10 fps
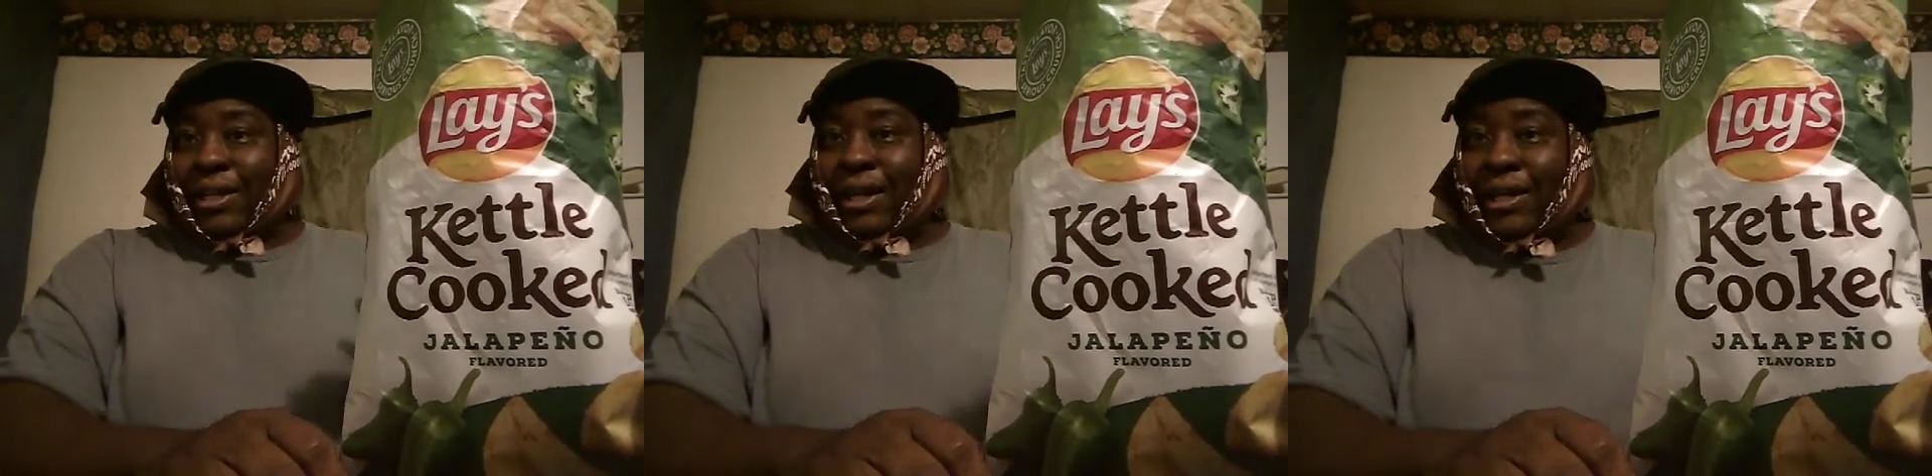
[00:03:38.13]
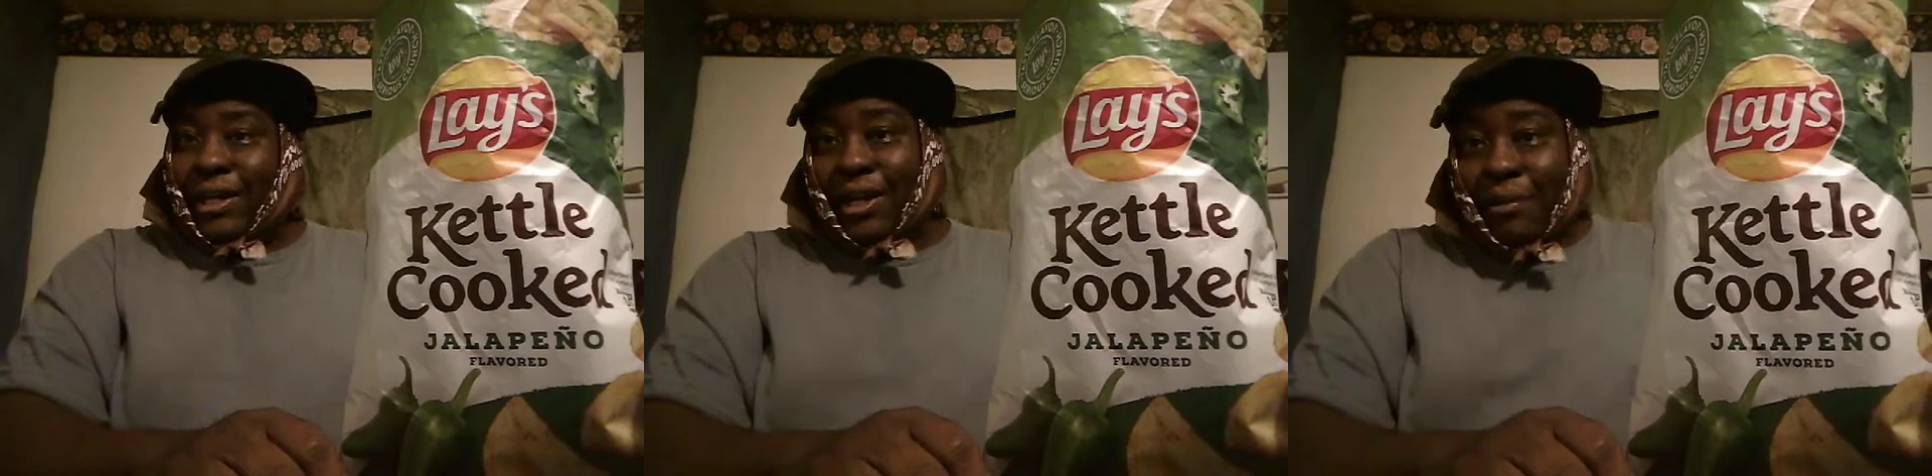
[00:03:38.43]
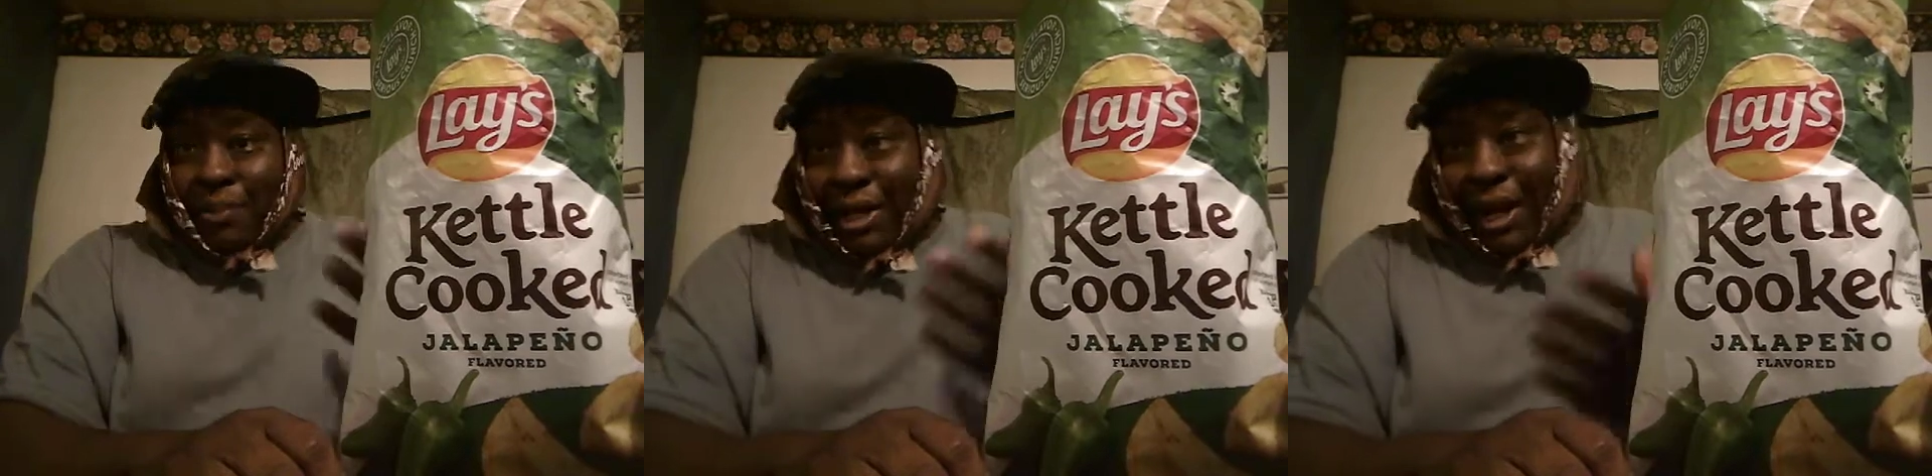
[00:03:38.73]
and then
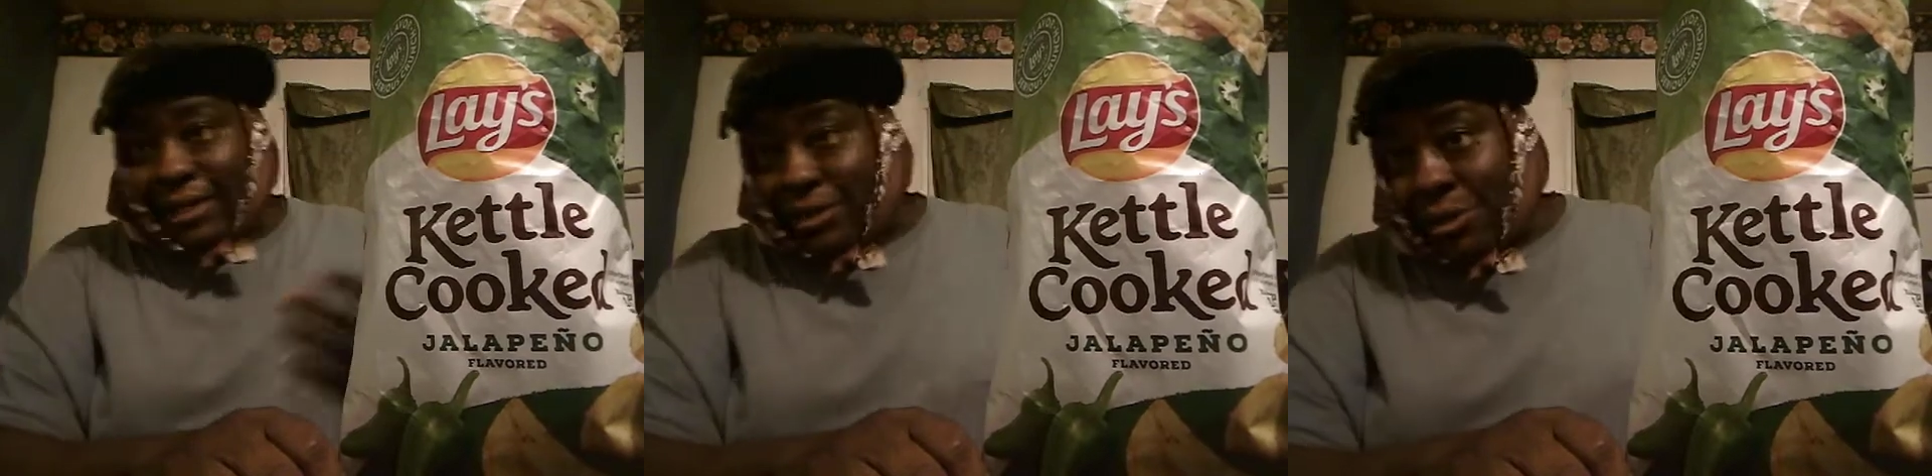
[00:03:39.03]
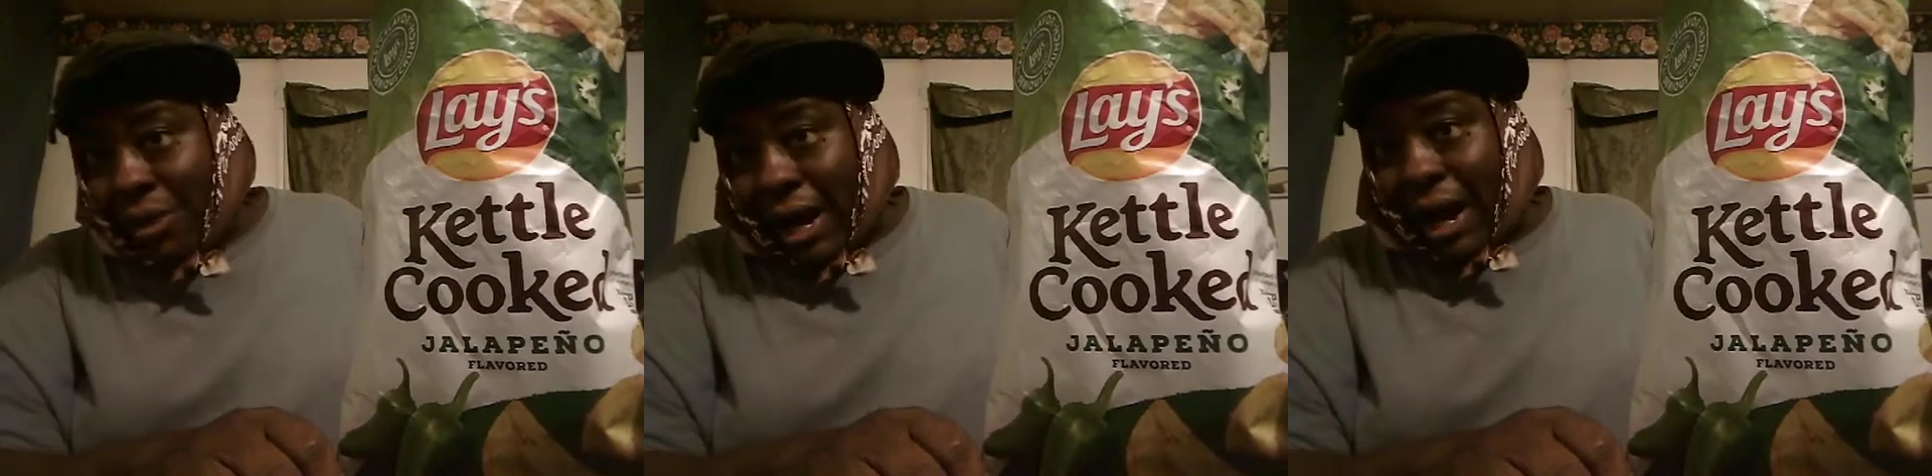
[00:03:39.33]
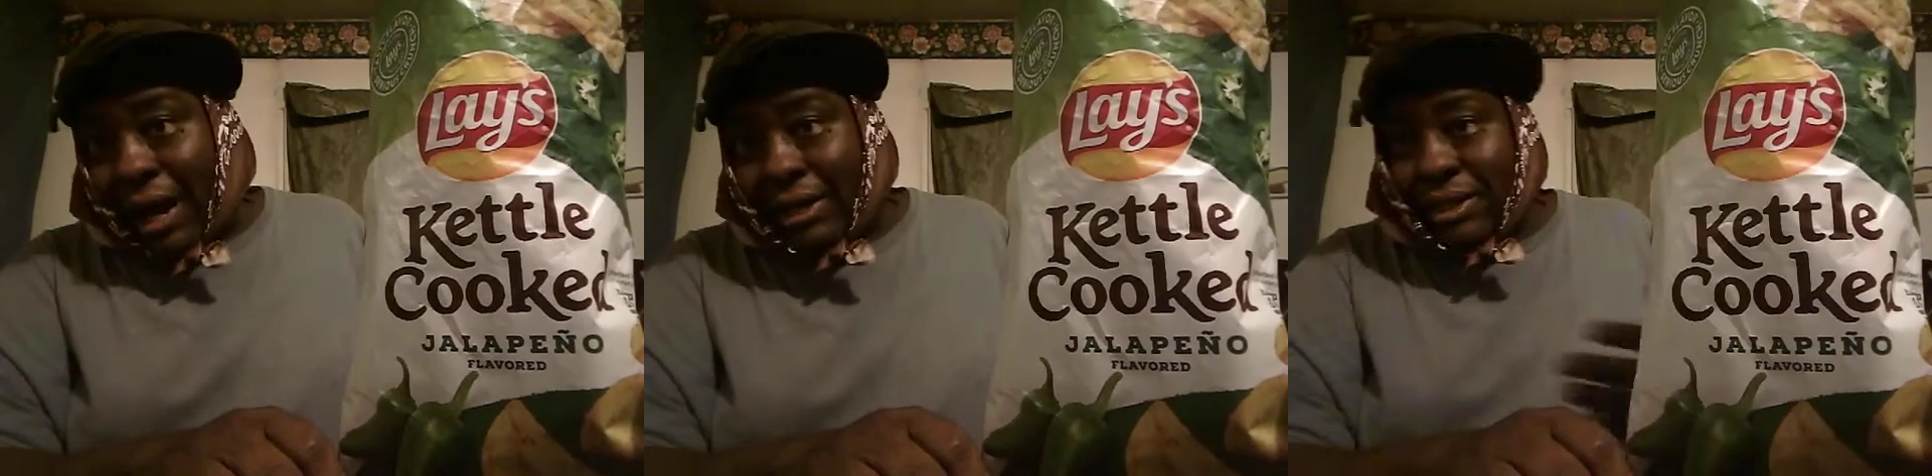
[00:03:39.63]
it be like too
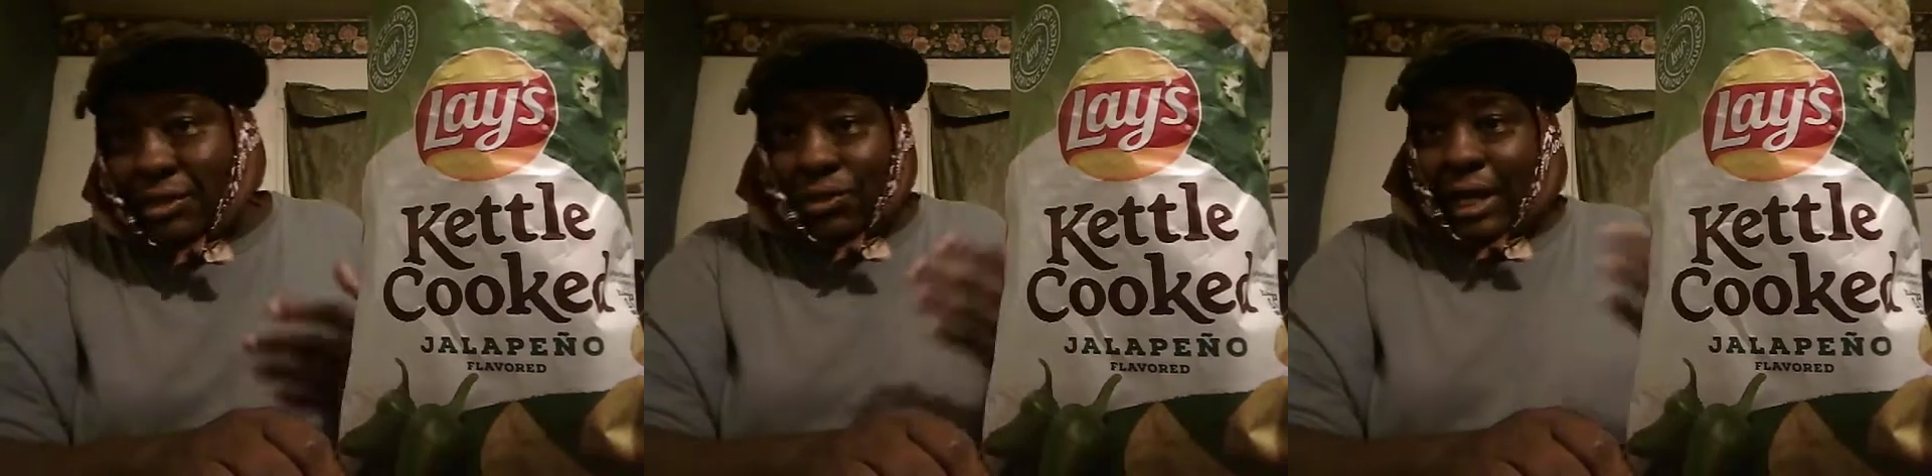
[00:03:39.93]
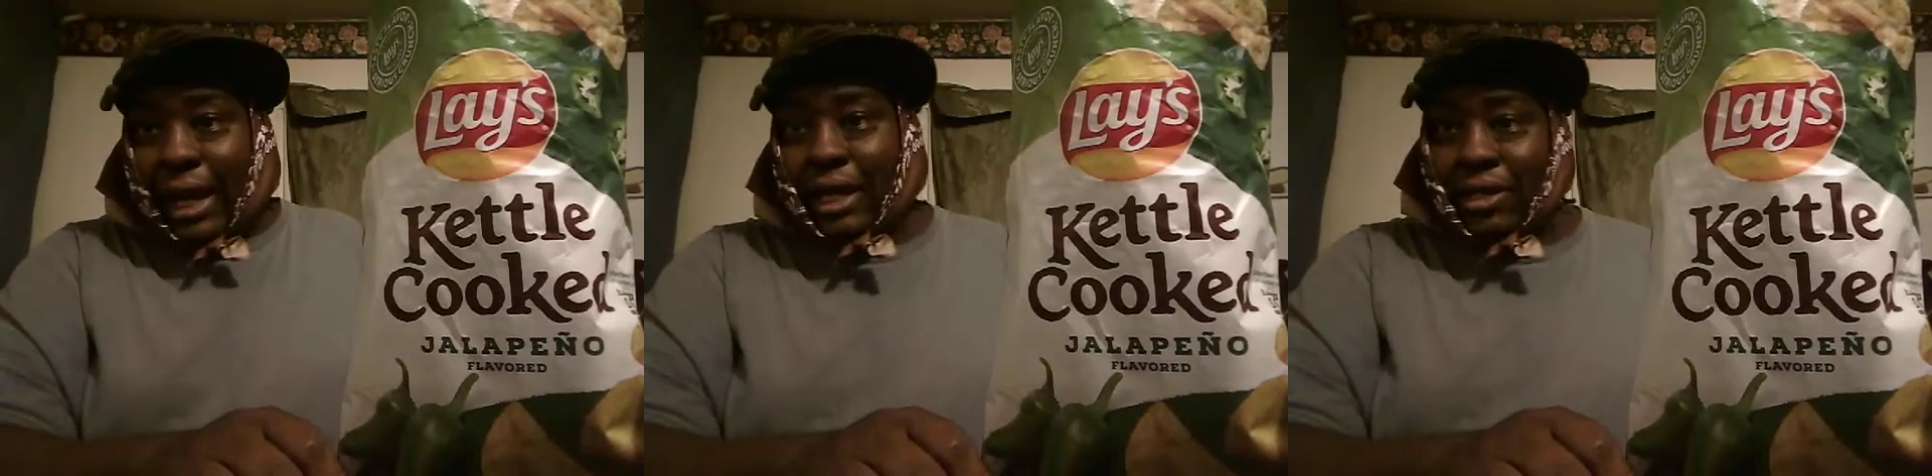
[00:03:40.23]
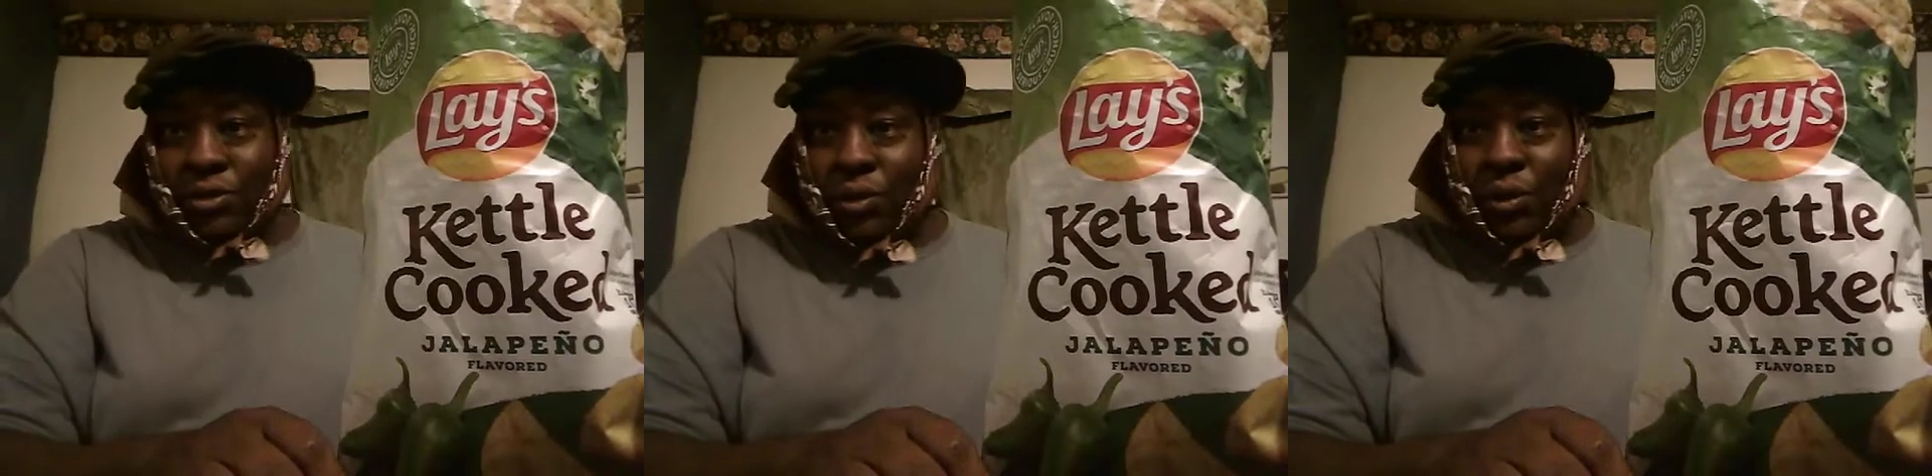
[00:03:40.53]
hot that you can't
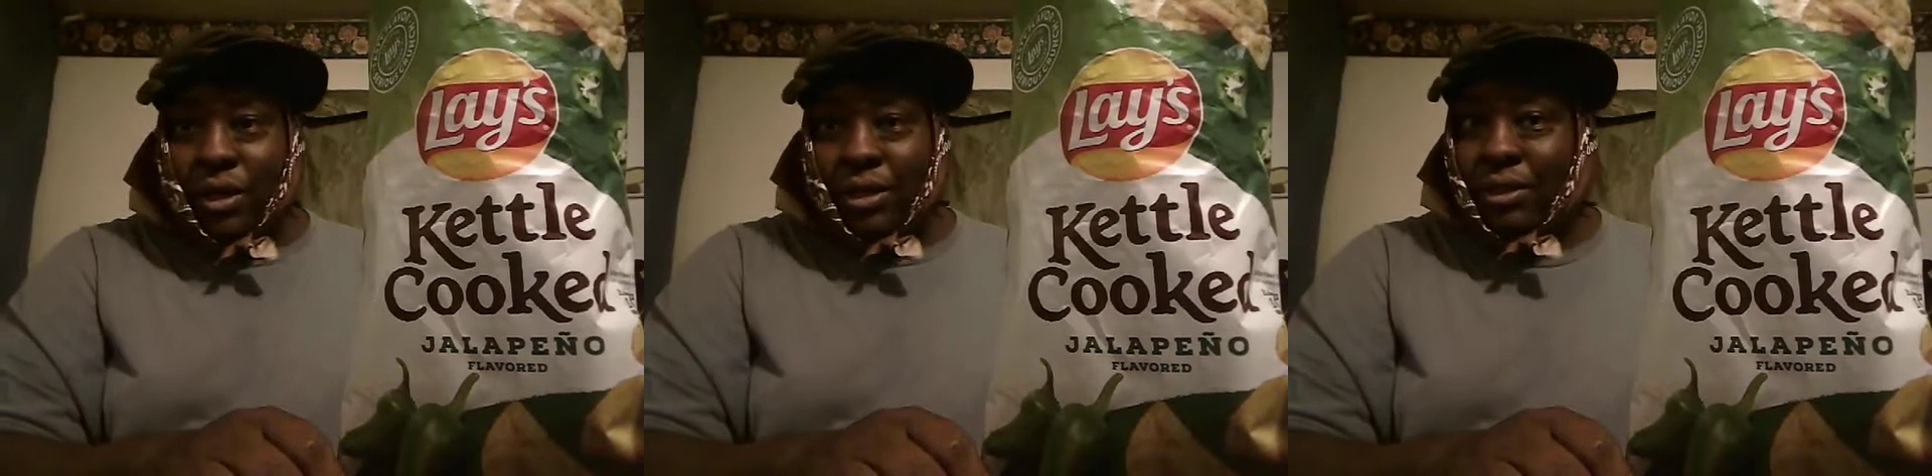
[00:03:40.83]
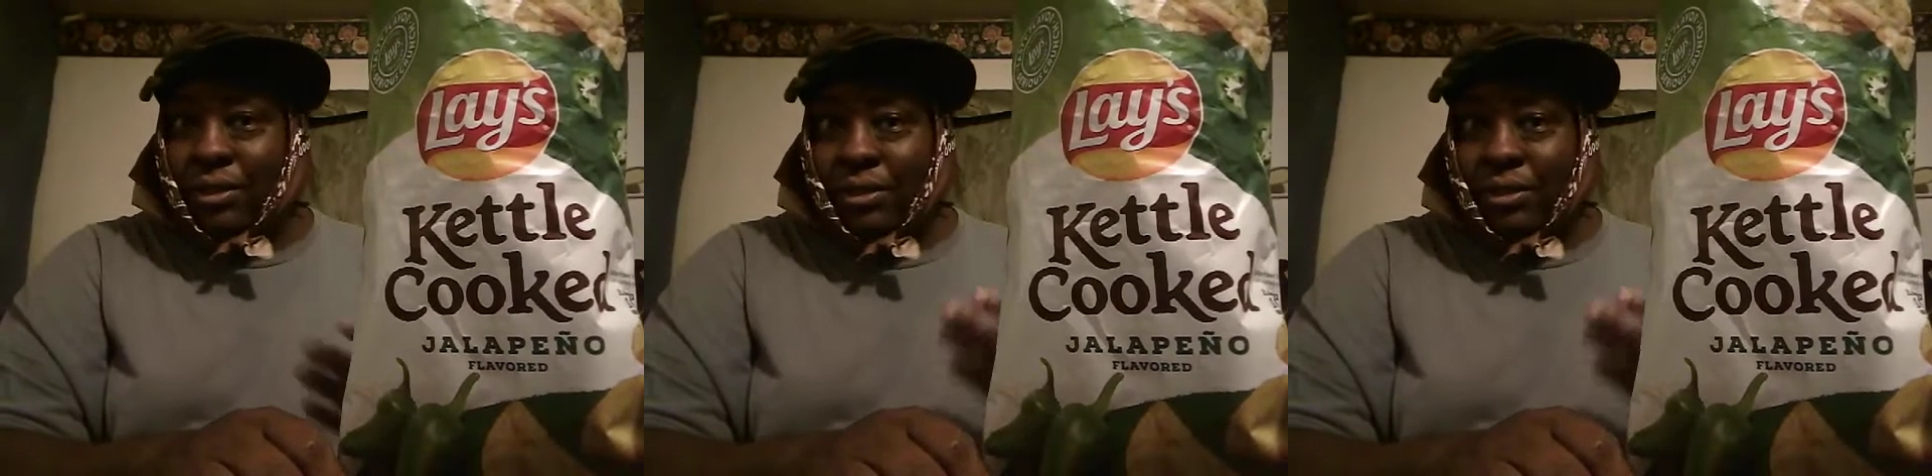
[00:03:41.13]
enjoy the,